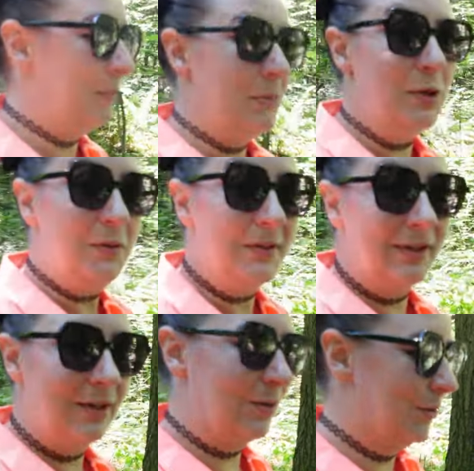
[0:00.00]

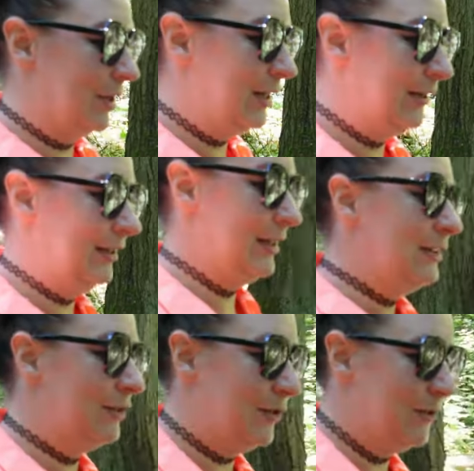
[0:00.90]
music or
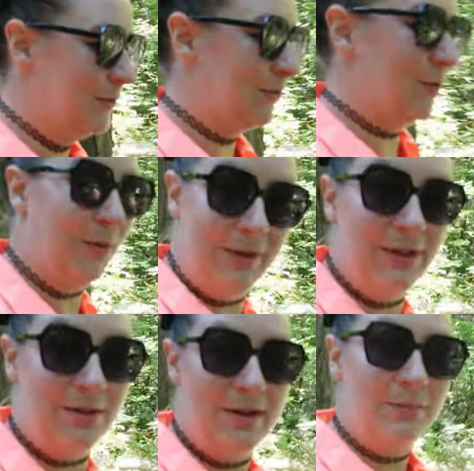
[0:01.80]
anything to scroll the
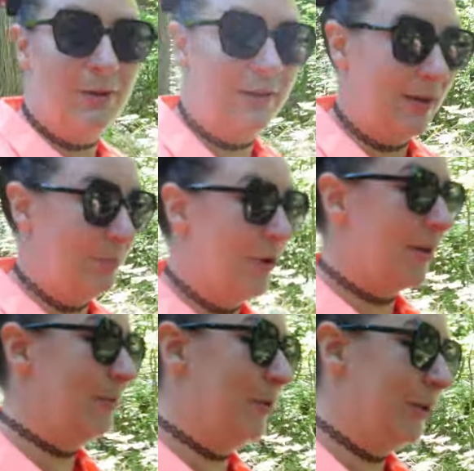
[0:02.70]
internet with. I
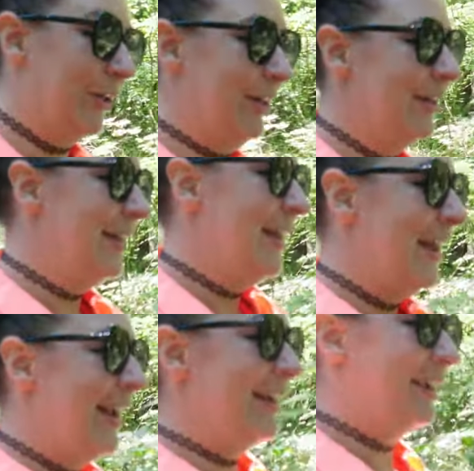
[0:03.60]
brought a book, and